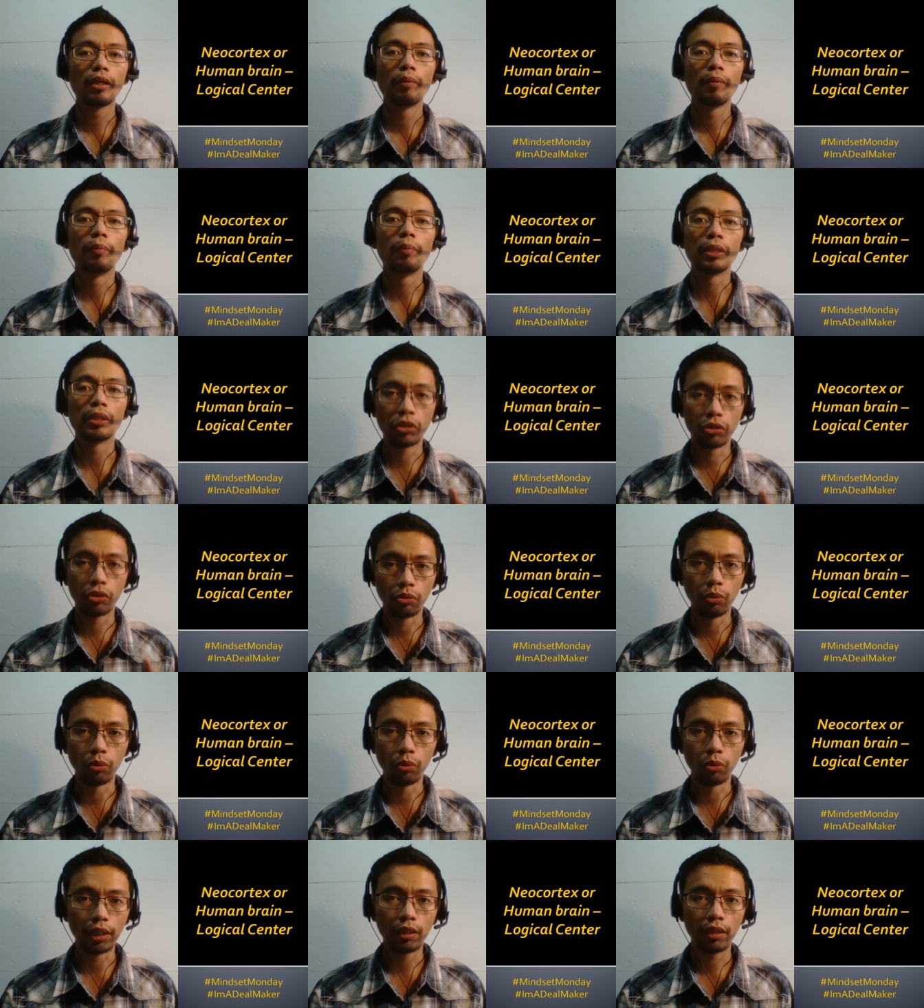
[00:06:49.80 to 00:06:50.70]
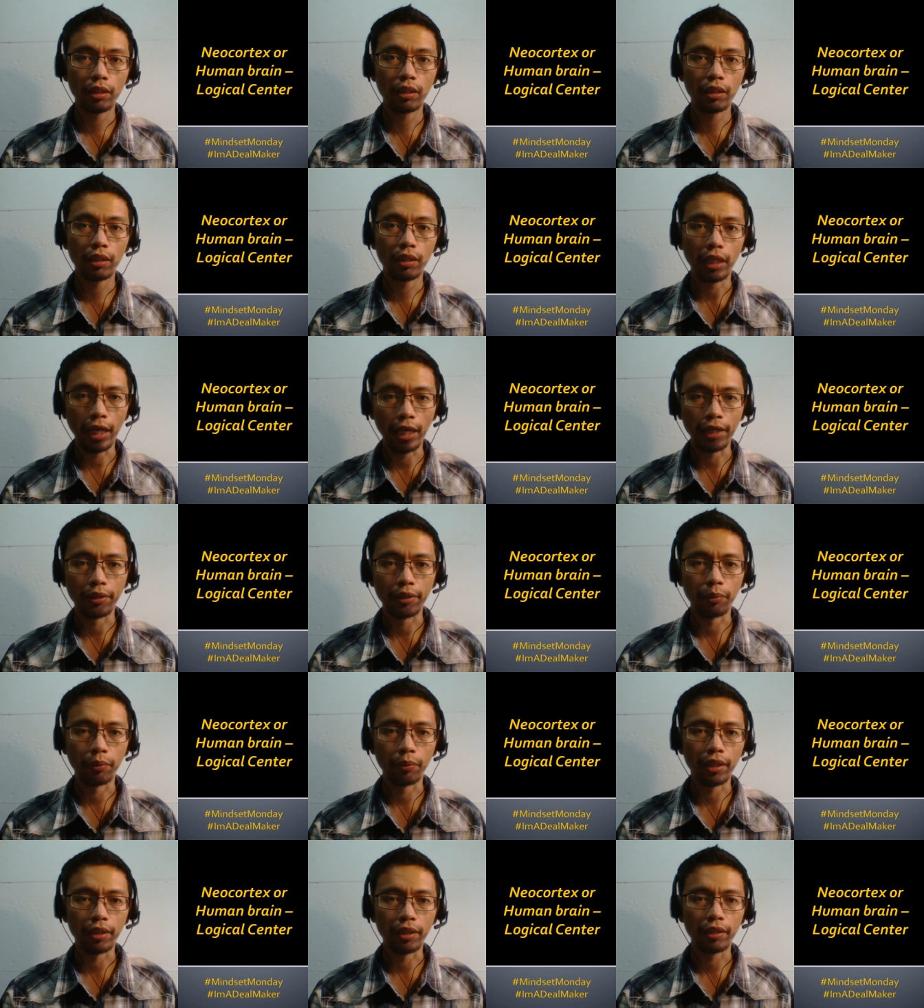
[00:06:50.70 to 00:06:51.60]
but just do it
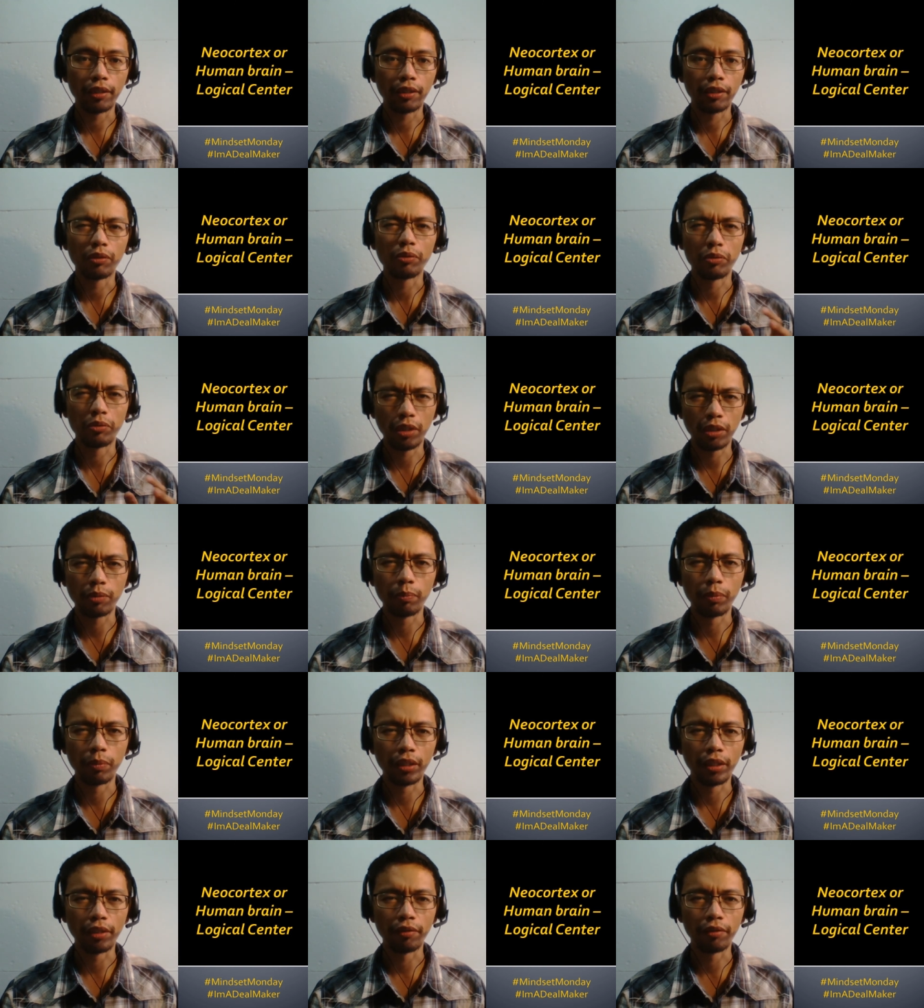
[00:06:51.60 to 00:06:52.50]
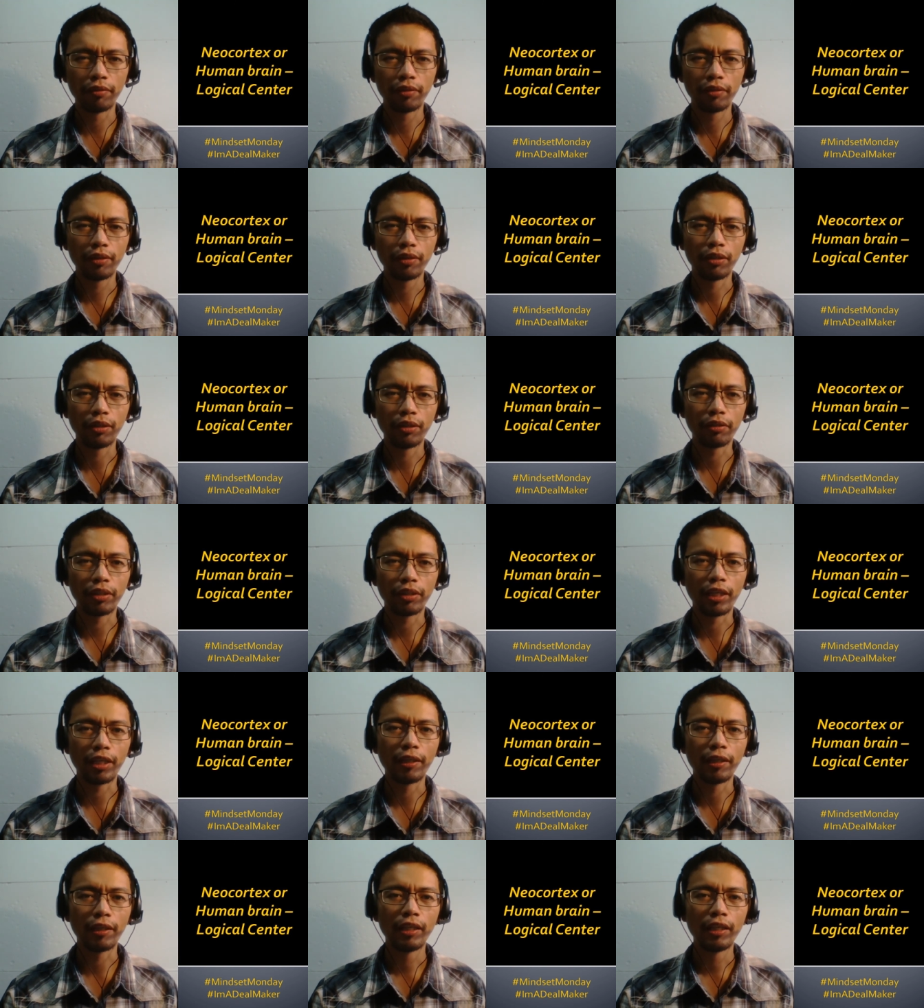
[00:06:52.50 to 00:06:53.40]
anyway. Just believe. Okay.